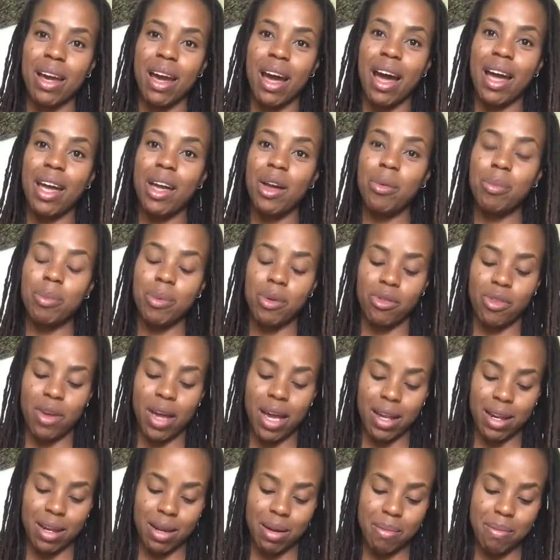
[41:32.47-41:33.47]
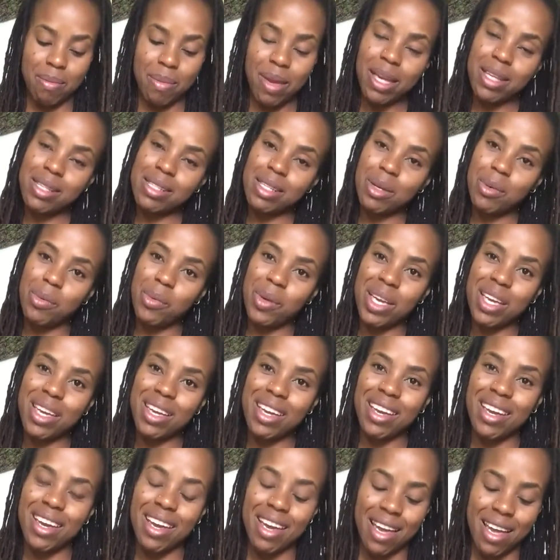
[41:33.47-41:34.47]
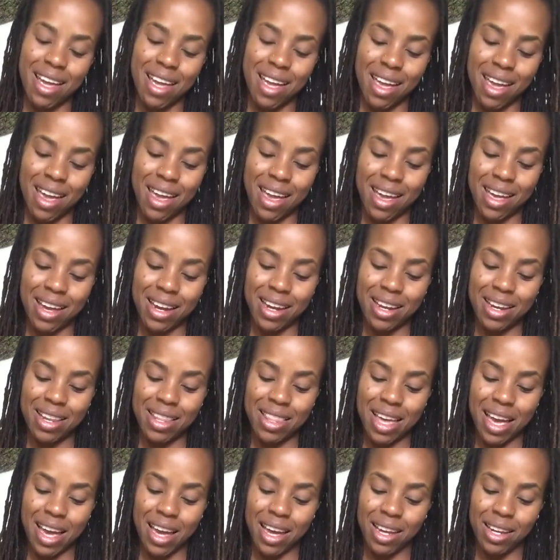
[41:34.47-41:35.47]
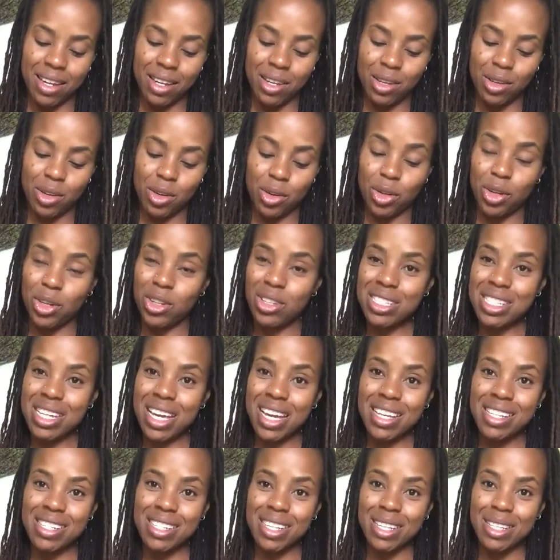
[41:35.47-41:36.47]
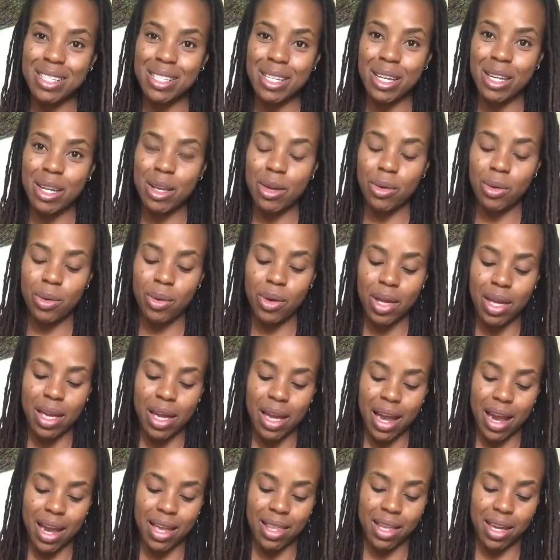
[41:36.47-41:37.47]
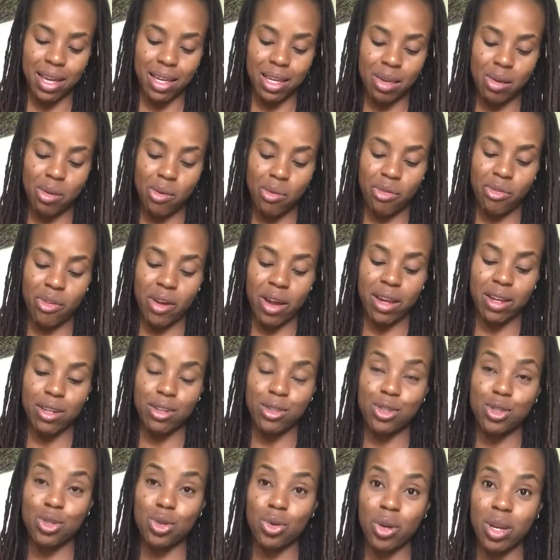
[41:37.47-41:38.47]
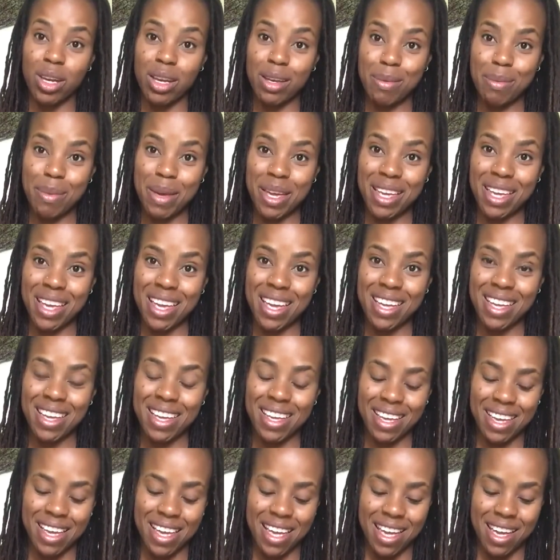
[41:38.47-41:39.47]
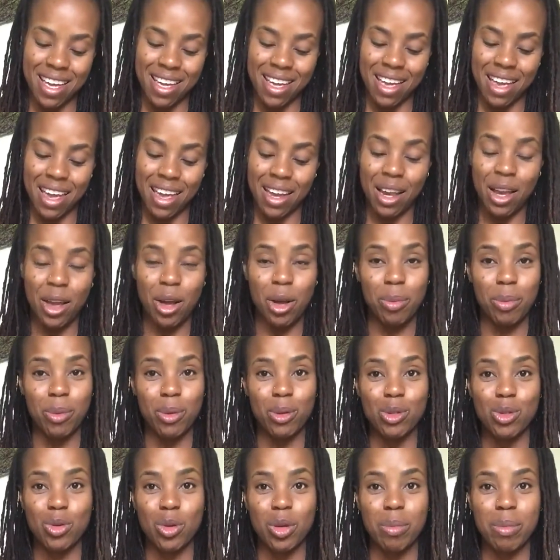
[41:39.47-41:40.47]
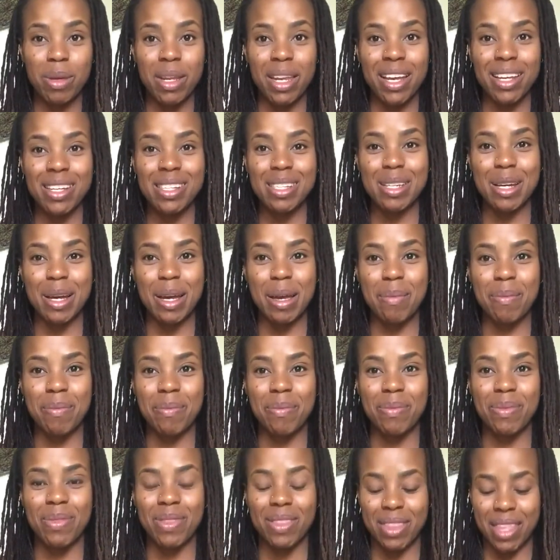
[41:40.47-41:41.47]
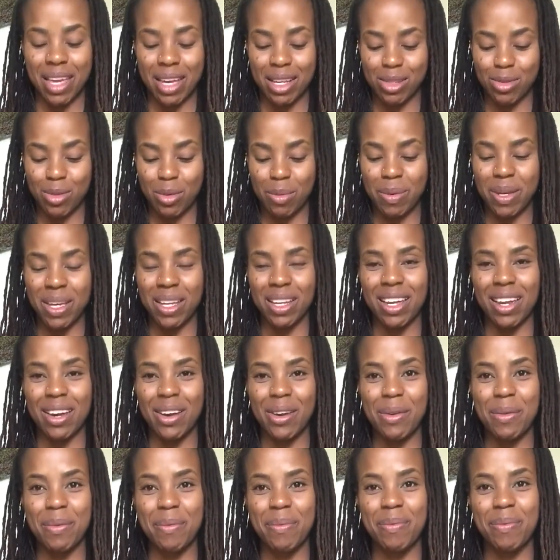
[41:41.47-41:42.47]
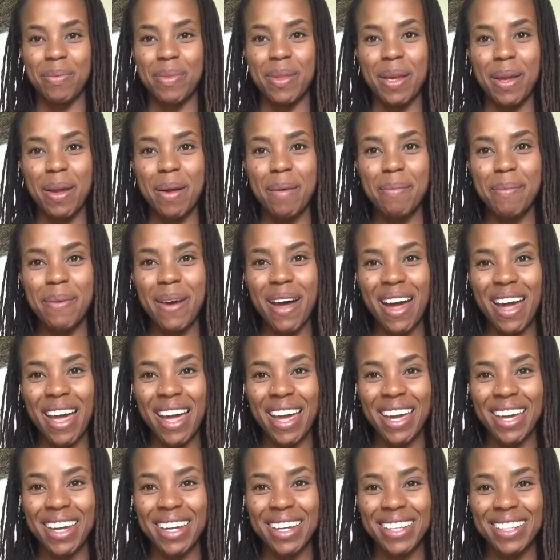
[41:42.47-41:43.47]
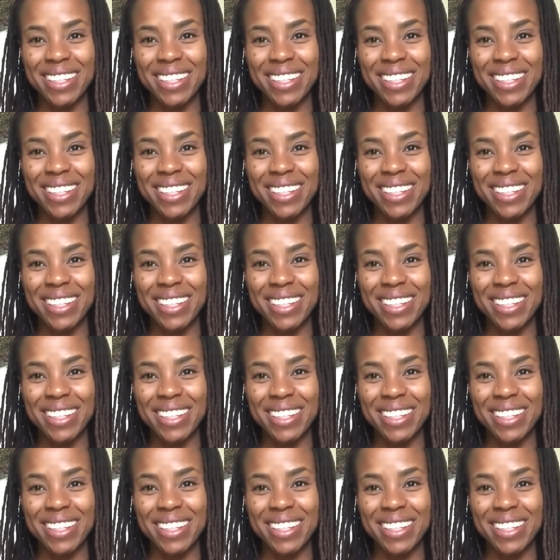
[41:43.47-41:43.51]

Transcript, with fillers: I hope you've had an amazing week and that your good days continue and that you find joy in making. And I hope you'll join me next time. Thanks for being here. Bye.